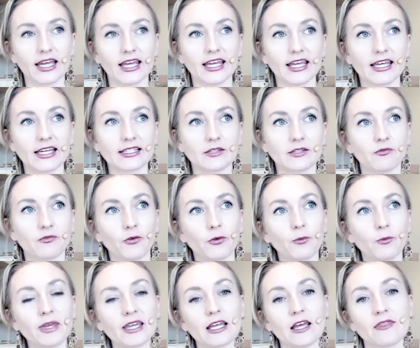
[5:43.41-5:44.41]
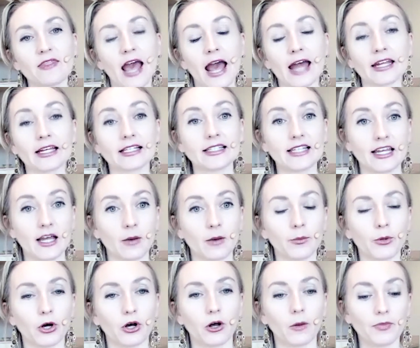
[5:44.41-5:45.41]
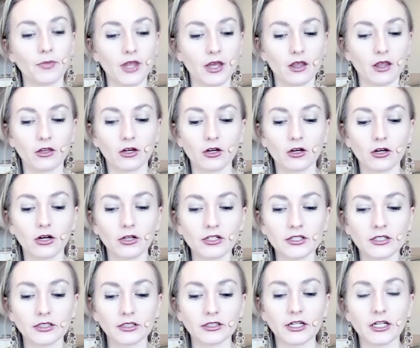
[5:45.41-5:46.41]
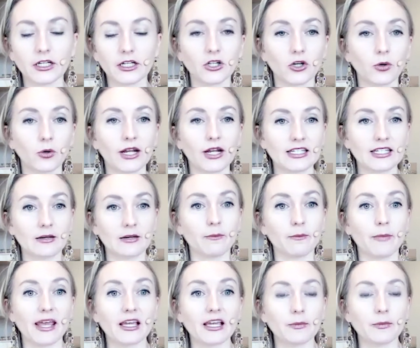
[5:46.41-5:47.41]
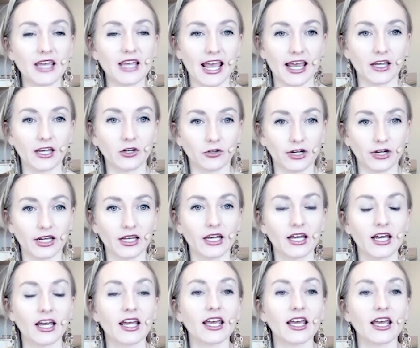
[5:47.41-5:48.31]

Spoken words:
is for me in that example, the Kundalini yoga didn't make me angry.